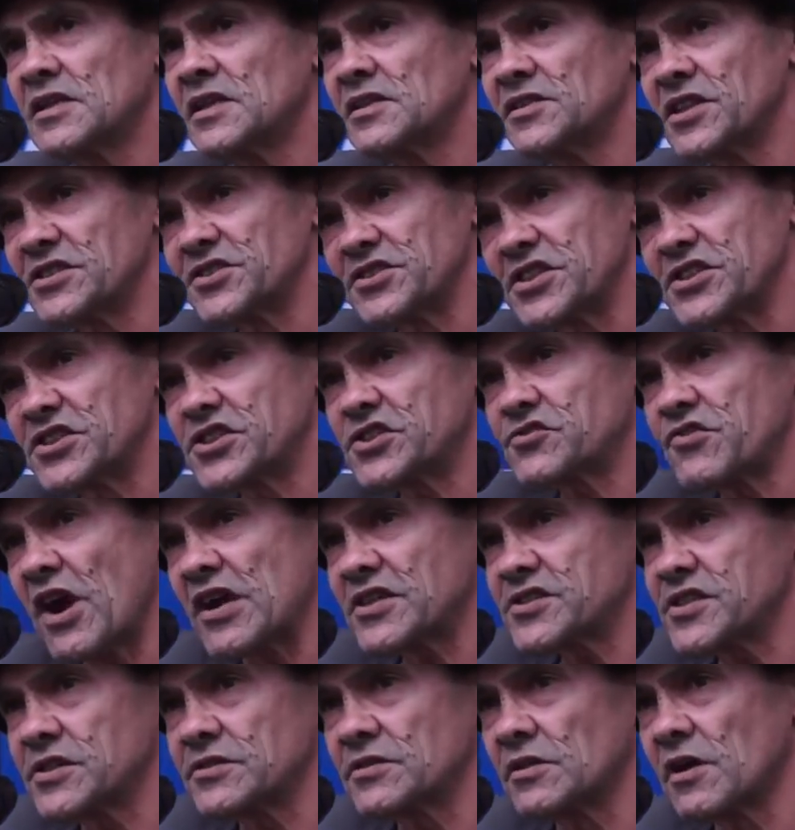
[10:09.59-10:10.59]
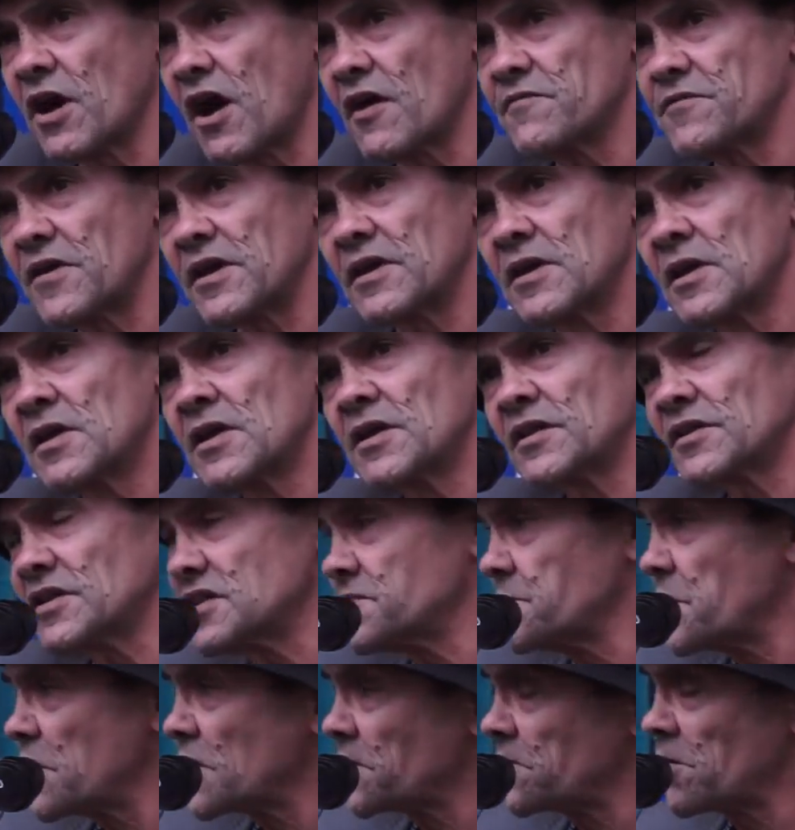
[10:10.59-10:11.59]
this destruction of
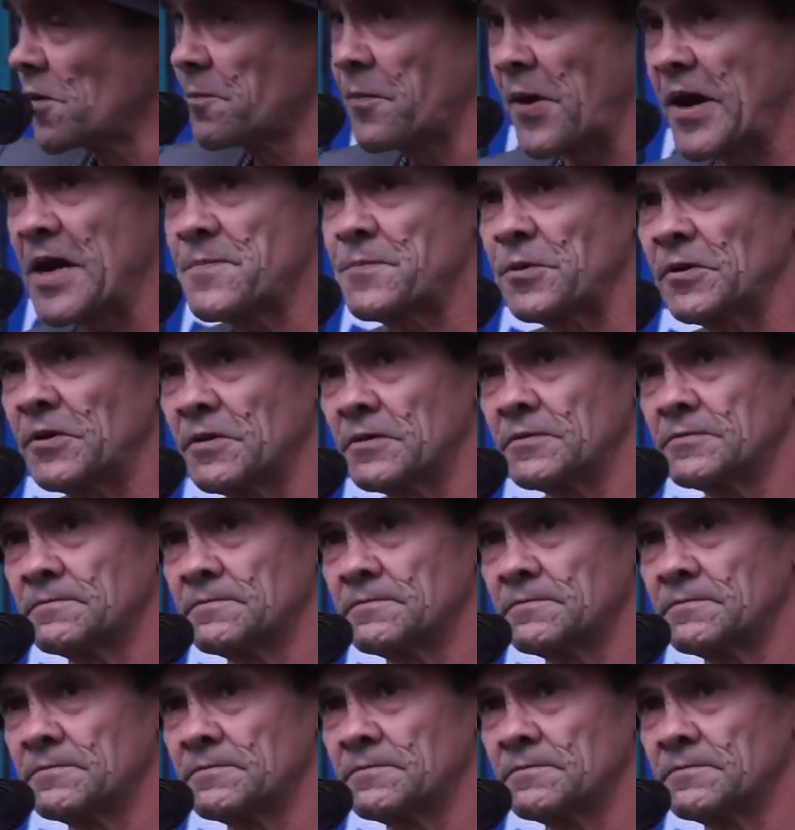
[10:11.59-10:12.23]
these beautiful people.